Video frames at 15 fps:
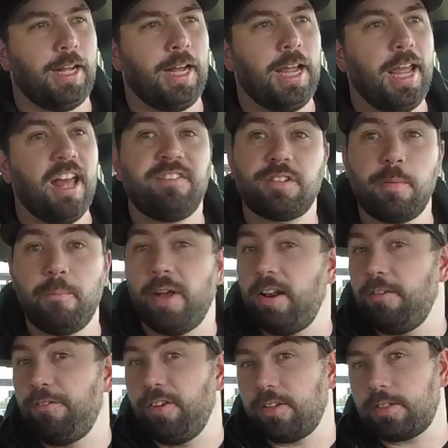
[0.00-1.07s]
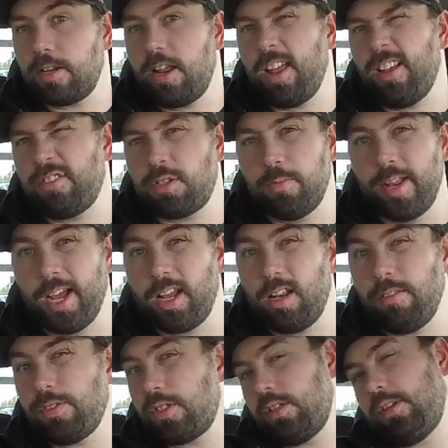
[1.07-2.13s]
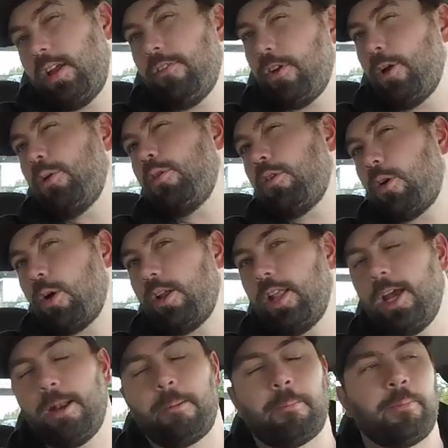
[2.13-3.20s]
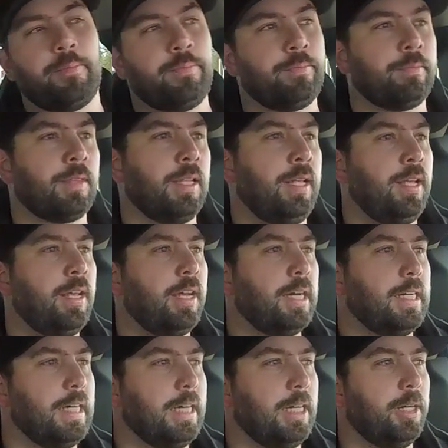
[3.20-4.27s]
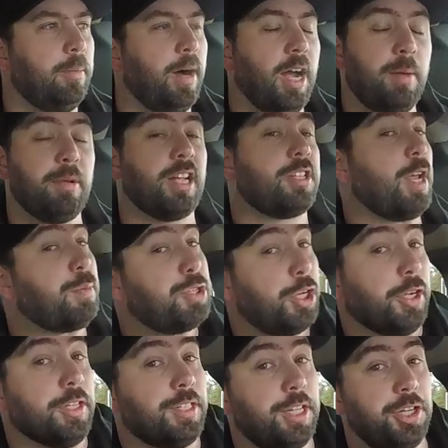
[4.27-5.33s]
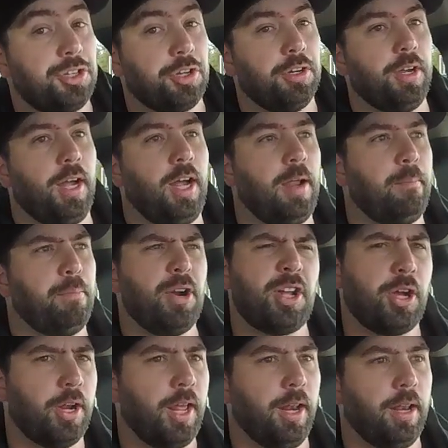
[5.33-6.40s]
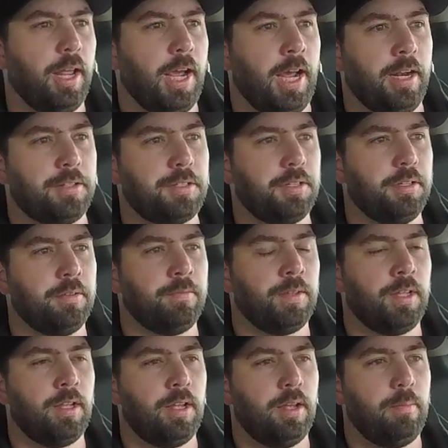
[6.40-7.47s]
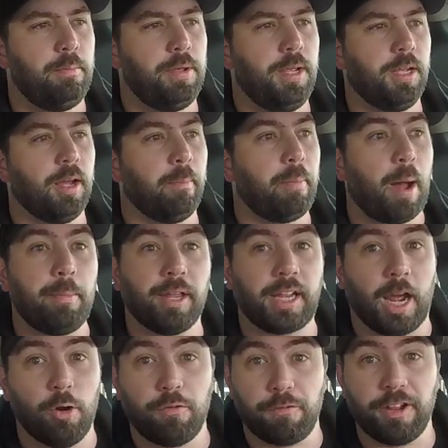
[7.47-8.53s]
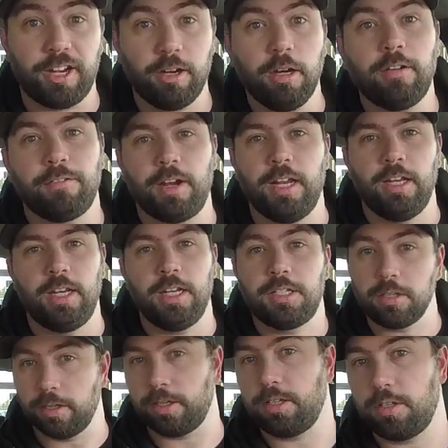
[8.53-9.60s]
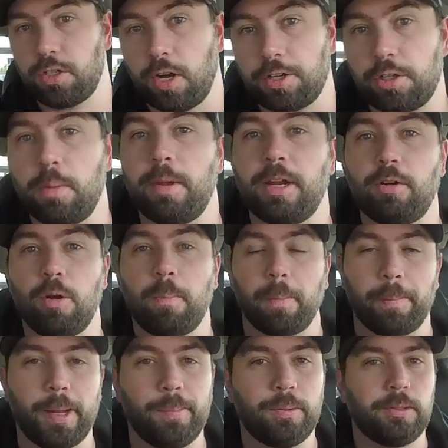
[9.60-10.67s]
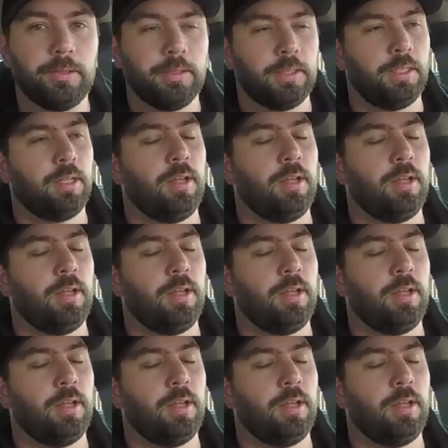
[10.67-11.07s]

I have some benefits and I have some negatives if I were to record that. Um, I'm an exceptionally good teacher. I'm pretty good at, at being a public out figure if I need to talk to a big group of people.